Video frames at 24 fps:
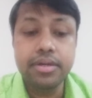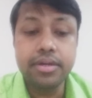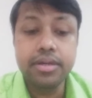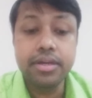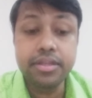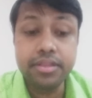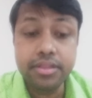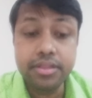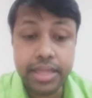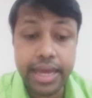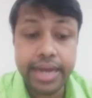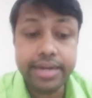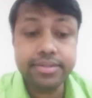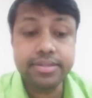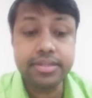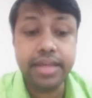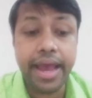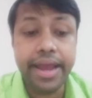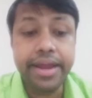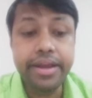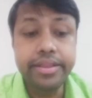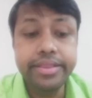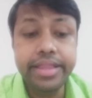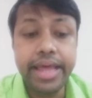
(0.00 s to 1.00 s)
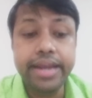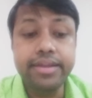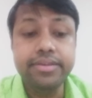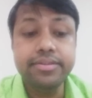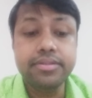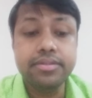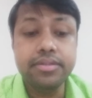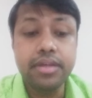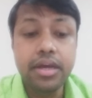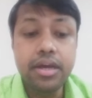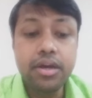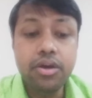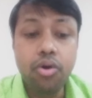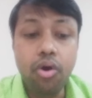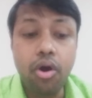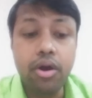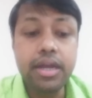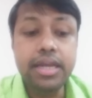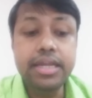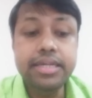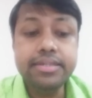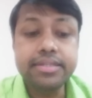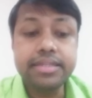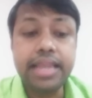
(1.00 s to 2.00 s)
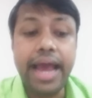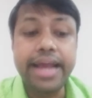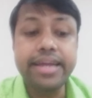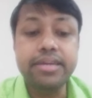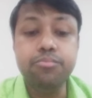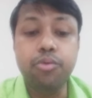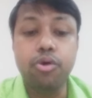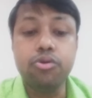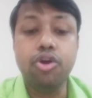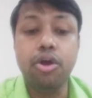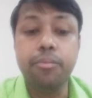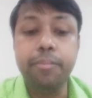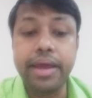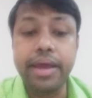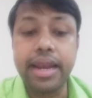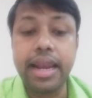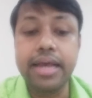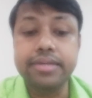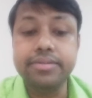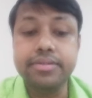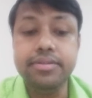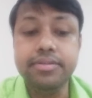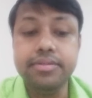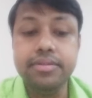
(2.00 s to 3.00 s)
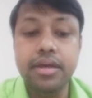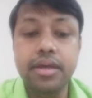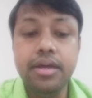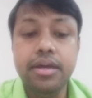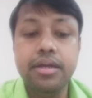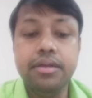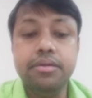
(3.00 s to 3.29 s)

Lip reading: In that side, there is only slight motor paralysis